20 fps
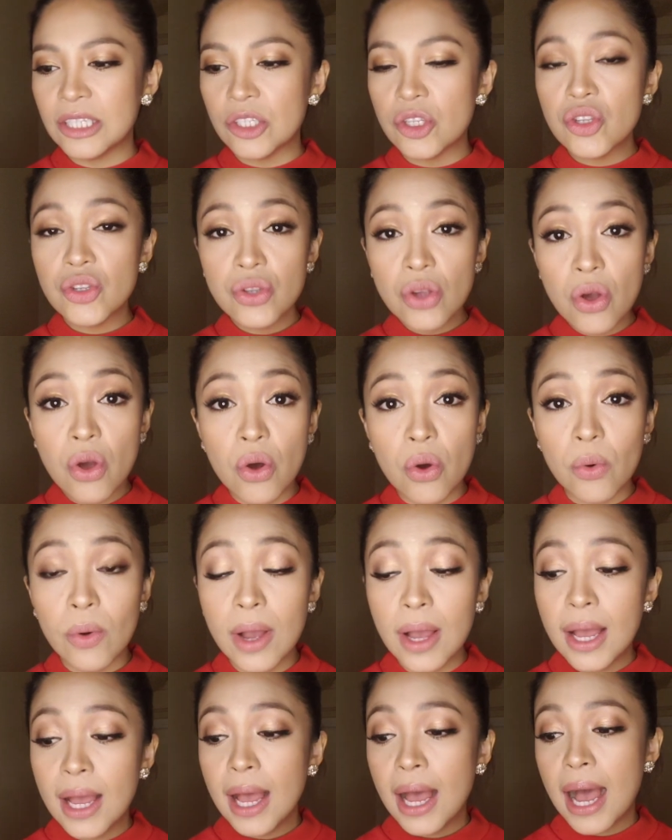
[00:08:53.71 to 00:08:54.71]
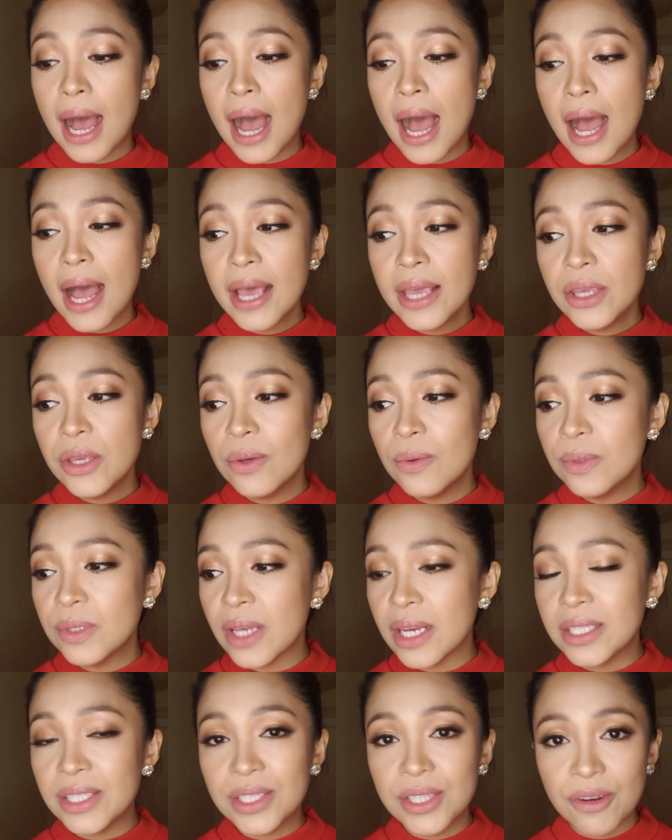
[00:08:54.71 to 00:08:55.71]
So I use
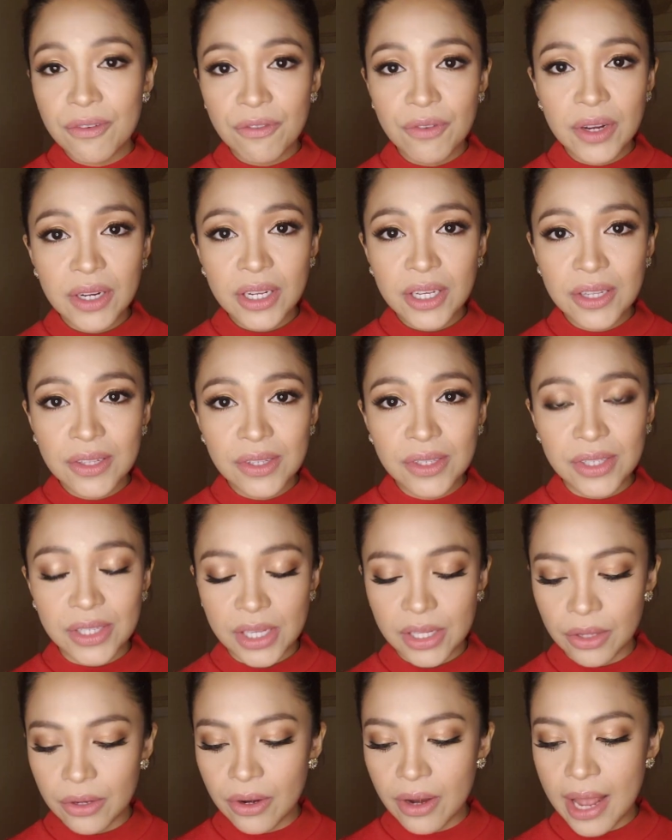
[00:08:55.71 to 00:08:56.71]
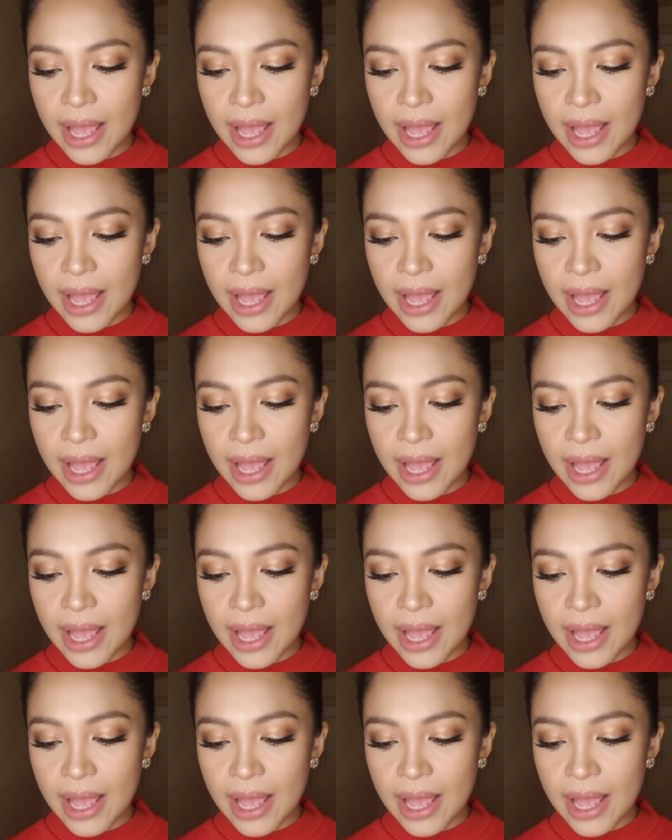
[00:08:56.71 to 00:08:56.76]
a different concealer,